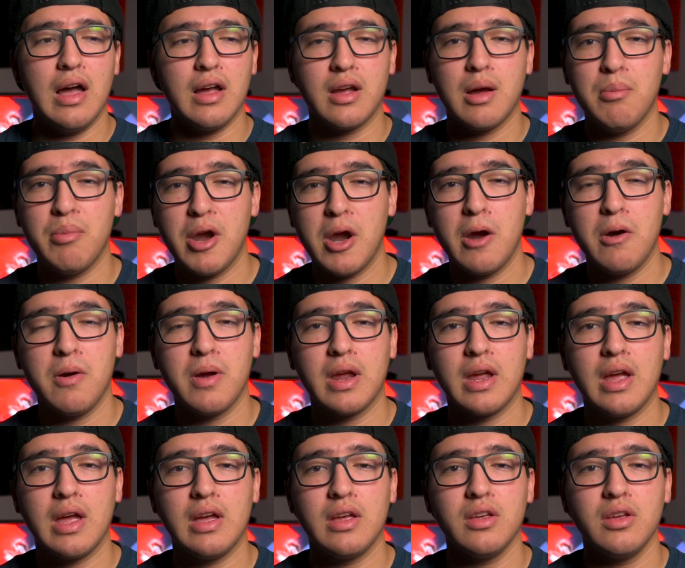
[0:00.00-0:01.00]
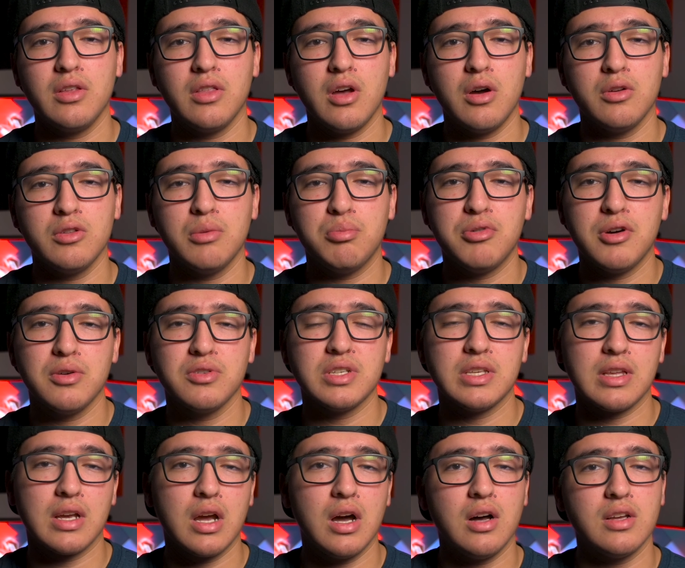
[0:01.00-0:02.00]
comparing it, you know, the pros
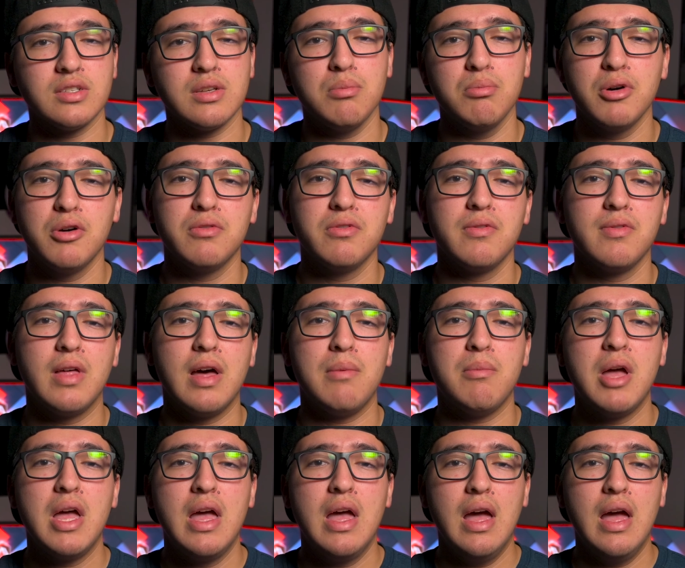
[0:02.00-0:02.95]
and the cons on both of them,